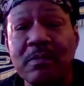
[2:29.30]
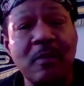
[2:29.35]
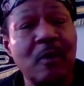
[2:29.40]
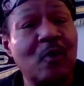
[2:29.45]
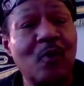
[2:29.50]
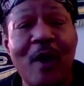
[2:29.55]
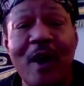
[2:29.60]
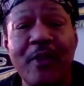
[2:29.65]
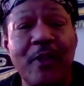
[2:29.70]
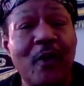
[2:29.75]

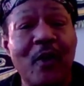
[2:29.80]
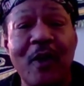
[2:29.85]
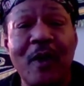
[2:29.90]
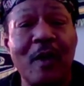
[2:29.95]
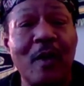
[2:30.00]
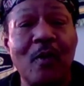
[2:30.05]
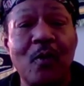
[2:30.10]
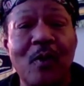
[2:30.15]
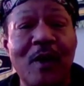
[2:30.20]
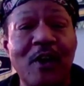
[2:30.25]

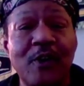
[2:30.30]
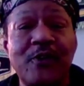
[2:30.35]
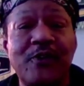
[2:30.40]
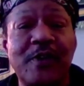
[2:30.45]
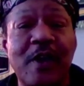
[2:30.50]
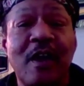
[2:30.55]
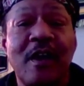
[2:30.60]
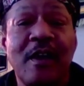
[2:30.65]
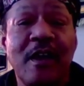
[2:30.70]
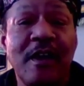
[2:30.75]
Whether it
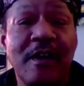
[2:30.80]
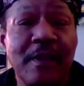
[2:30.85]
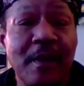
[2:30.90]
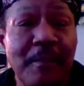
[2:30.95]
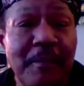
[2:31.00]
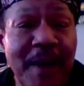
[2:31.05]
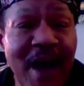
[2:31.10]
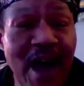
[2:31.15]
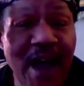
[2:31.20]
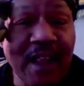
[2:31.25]
was the
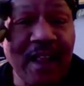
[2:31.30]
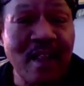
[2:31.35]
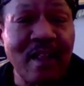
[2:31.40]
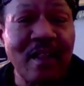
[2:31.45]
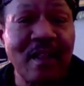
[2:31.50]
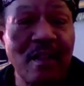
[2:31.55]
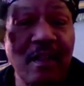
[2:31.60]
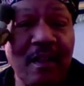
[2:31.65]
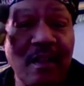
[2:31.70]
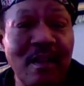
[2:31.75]
battle
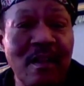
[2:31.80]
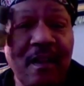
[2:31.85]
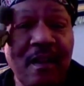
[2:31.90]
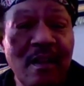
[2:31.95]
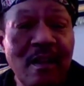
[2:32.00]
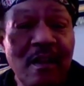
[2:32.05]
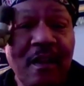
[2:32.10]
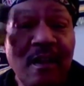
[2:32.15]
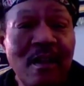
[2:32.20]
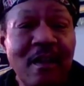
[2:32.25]

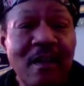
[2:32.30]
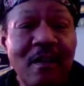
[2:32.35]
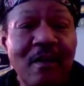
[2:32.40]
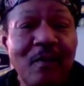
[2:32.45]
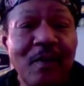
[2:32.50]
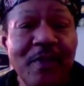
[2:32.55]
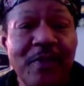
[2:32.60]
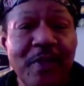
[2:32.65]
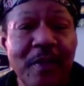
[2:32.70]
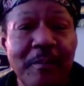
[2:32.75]

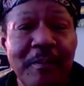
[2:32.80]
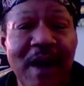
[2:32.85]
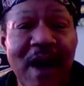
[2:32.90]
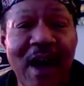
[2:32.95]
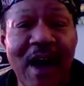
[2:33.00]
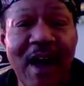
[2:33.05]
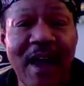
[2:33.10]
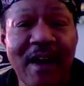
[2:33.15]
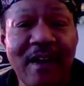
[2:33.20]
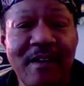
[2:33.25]
with the
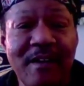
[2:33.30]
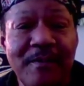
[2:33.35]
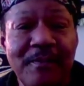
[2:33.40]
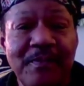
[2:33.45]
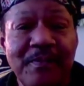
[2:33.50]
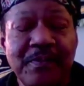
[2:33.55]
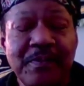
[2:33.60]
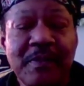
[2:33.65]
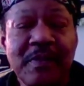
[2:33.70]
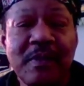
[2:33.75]
mind,
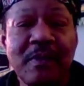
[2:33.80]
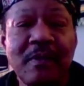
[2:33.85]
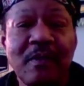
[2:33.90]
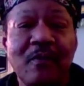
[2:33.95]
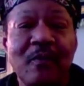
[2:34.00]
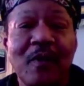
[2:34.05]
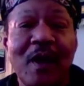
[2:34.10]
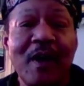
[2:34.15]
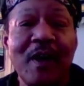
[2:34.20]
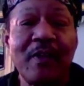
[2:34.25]

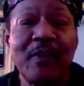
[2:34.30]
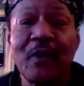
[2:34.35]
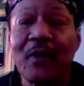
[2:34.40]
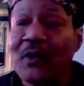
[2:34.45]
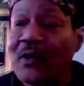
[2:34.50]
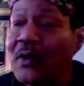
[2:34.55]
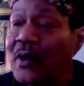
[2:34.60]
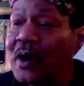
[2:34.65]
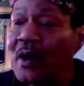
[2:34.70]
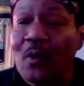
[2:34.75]

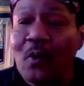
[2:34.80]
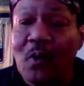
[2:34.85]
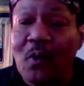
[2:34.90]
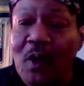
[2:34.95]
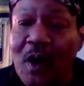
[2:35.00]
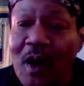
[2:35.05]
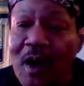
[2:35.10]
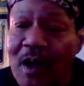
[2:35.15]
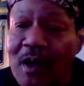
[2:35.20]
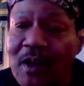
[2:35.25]
whether it
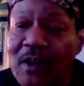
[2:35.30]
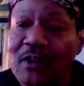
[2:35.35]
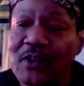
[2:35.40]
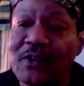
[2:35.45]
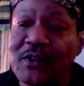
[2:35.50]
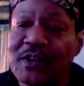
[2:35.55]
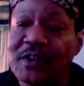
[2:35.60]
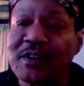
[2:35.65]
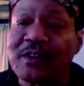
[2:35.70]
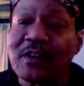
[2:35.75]

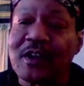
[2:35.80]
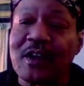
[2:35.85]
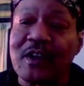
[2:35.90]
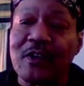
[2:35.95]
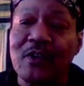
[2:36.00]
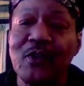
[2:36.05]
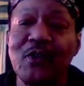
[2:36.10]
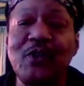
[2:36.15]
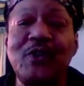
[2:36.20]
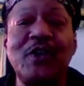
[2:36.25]
was
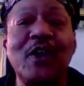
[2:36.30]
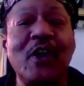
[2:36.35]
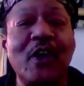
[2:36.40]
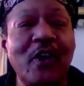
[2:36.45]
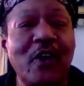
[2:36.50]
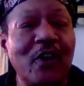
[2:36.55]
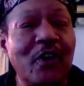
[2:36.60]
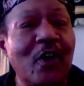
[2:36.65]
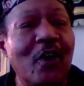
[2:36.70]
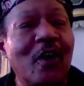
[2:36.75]

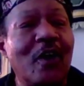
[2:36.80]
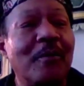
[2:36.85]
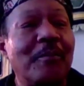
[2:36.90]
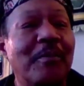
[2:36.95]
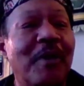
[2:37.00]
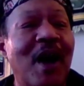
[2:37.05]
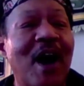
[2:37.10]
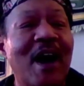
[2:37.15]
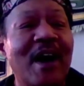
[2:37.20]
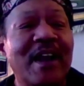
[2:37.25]
using your
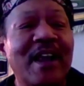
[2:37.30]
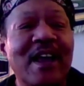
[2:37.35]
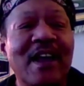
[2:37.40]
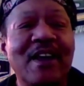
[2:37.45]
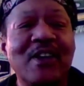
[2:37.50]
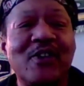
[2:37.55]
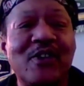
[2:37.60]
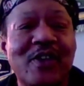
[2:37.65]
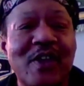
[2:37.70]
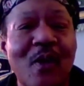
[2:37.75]
body
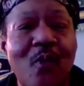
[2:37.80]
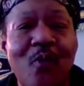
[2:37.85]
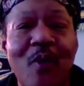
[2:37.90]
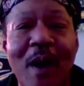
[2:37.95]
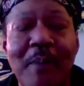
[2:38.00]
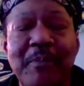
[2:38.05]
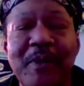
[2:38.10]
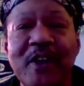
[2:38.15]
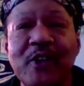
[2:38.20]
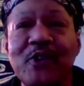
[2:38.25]
as the
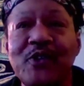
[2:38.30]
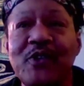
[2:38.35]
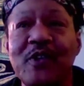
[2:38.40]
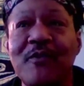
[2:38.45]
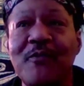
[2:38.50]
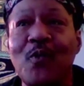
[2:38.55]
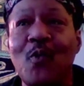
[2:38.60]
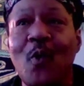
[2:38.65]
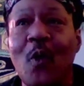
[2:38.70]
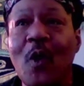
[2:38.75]
weapons
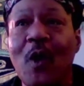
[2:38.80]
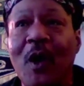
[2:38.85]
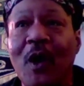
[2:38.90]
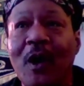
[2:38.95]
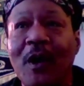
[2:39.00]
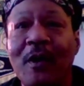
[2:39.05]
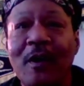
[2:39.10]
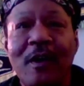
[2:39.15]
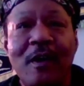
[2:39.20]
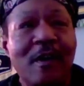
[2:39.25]
of
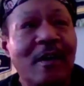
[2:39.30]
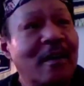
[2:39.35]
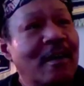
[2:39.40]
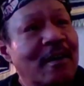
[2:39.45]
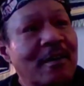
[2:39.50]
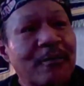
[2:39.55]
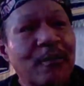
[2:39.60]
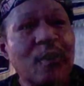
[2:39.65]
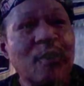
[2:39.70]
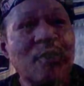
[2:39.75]
war. For